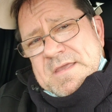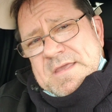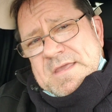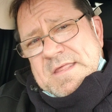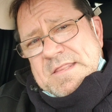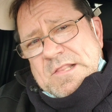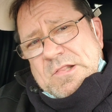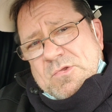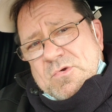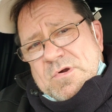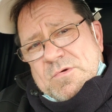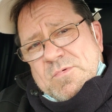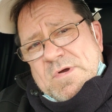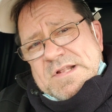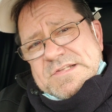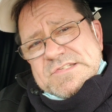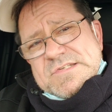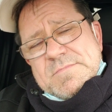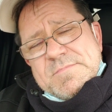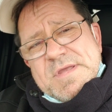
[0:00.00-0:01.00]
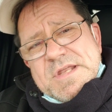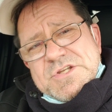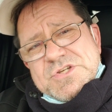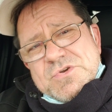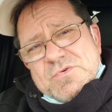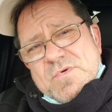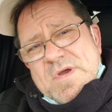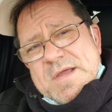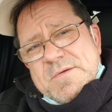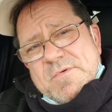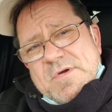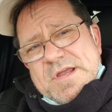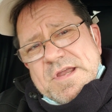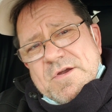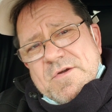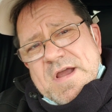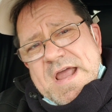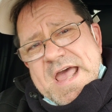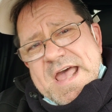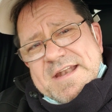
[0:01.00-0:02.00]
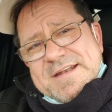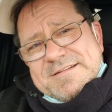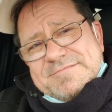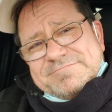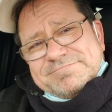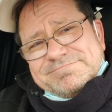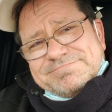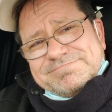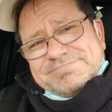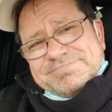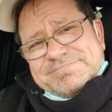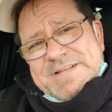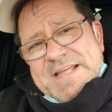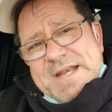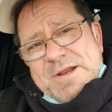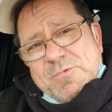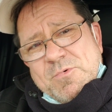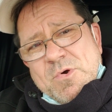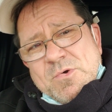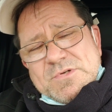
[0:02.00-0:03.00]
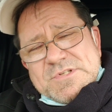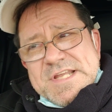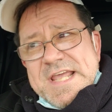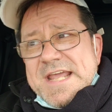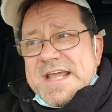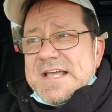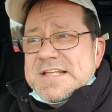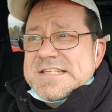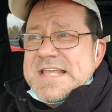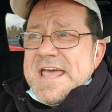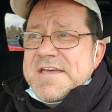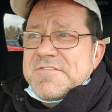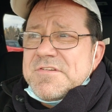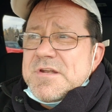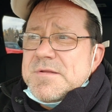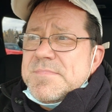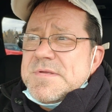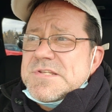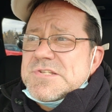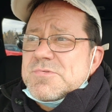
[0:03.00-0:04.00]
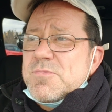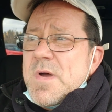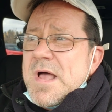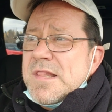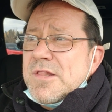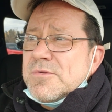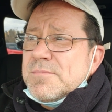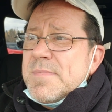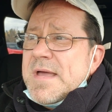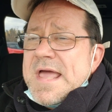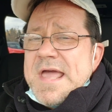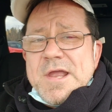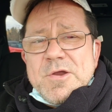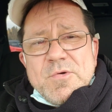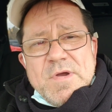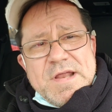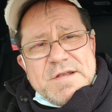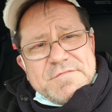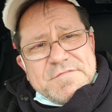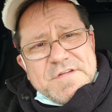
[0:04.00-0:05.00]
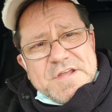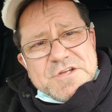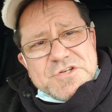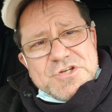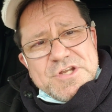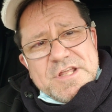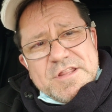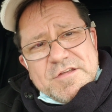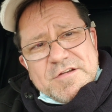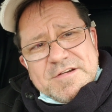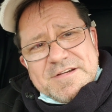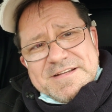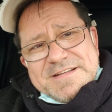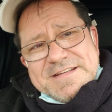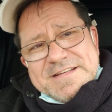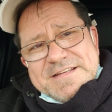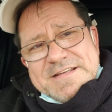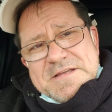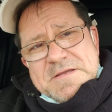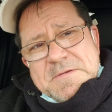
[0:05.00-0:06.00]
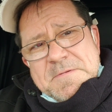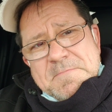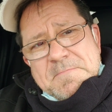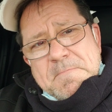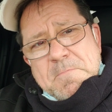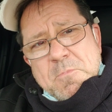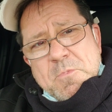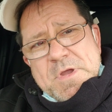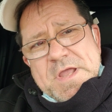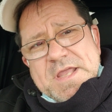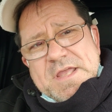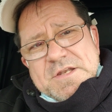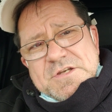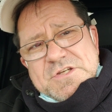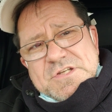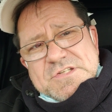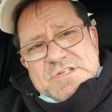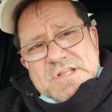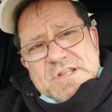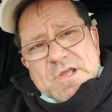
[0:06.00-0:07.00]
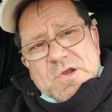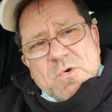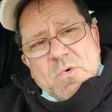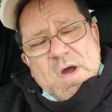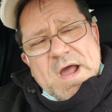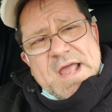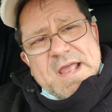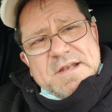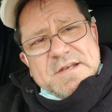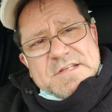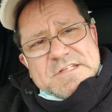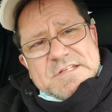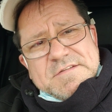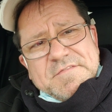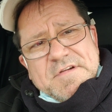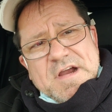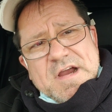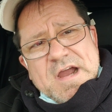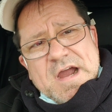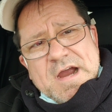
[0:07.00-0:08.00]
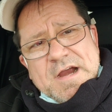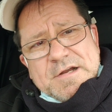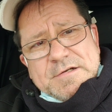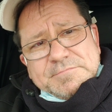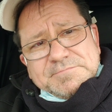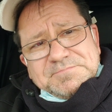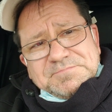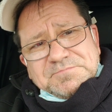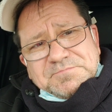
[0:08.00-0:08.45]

And the Lord wants to meet you right where you're at. And it won't take us having to be swallowed by a great fish either. We can just, in the quietness of our heart,